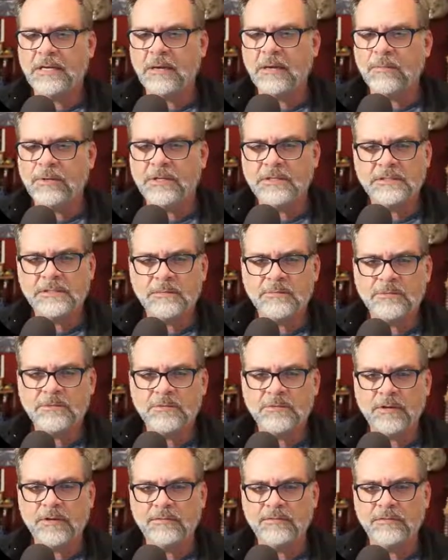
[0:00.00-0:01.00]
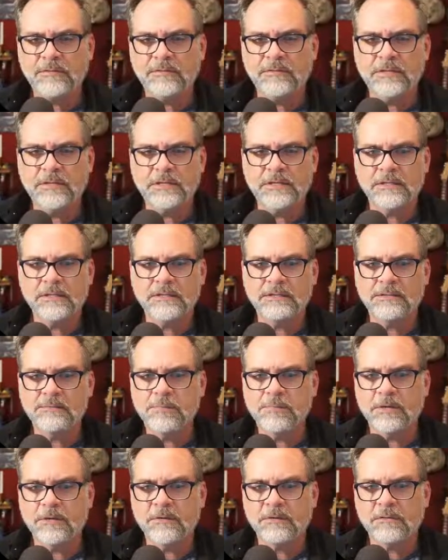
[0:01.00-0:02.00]
How many times do I have unique in this
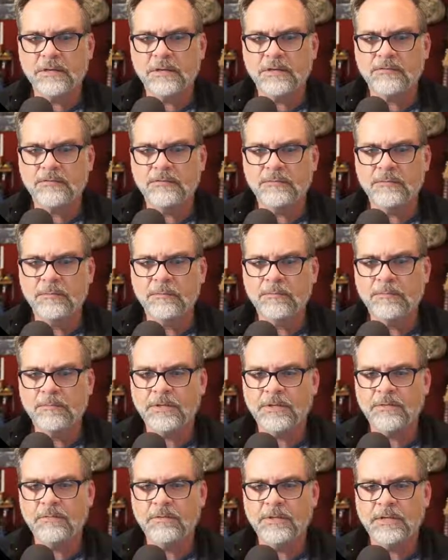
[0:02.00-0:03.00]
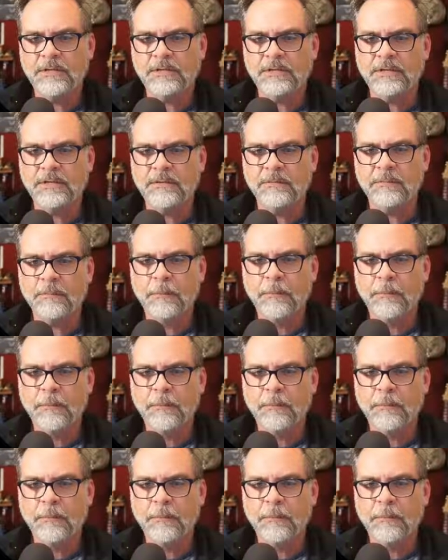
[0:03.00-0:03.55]
paragraph? Uniquely.